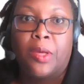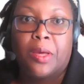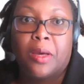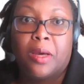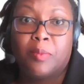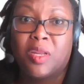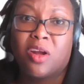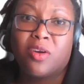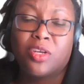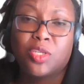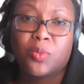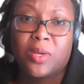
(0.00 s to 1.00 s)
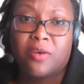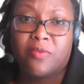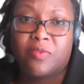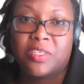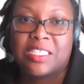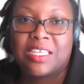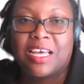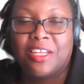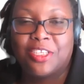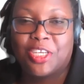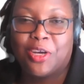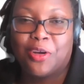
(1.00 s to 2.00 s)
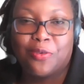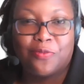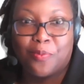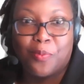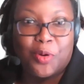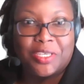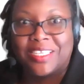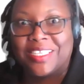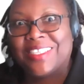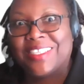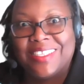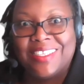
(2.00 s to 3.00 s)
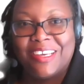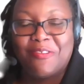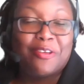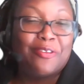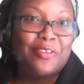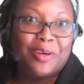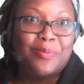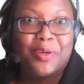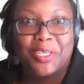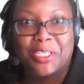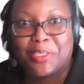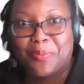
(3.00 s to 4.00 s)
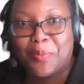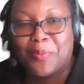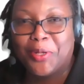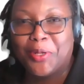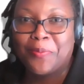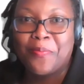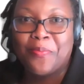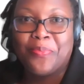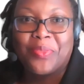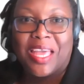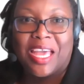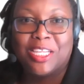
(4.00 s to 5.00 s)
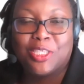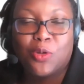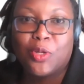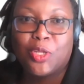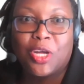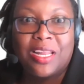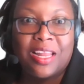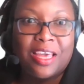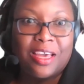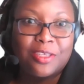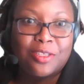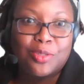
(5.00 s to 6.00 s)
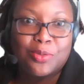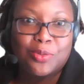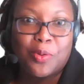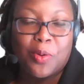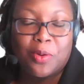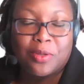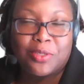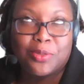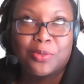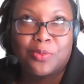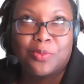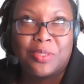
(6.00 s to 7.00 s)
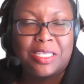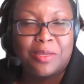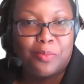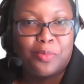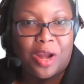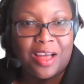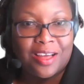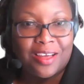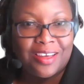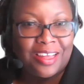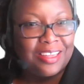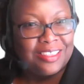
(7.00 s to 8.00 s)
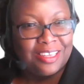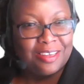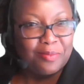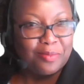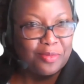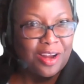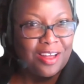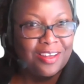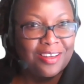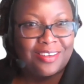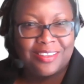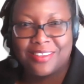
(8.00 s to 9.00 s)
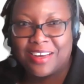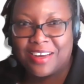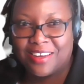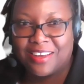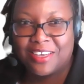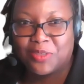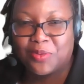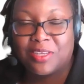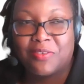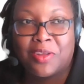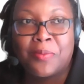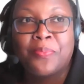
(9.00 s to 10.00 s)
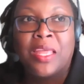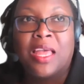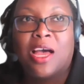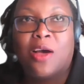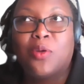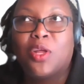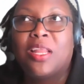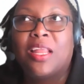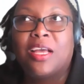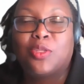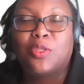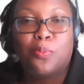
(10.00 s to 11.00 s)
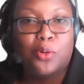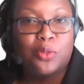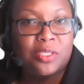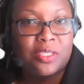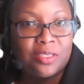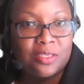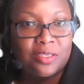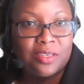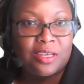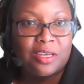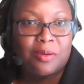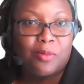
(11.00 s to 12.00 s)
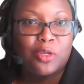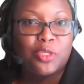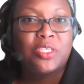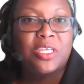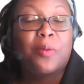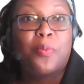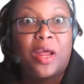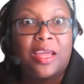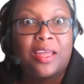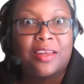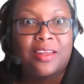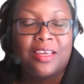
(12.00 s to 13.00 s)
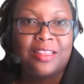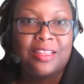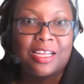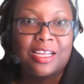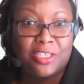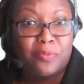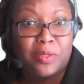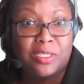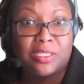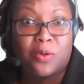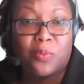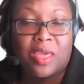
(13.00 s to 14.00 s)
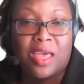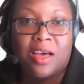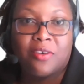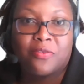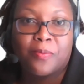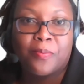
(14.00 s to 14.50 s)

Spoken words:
In our region, we have this culture of modesty. We're very modest people. And so we don't like to is it brag? Can I say brag? Is that an English word even? We don't like to boast or to take pride in the achievements that we have.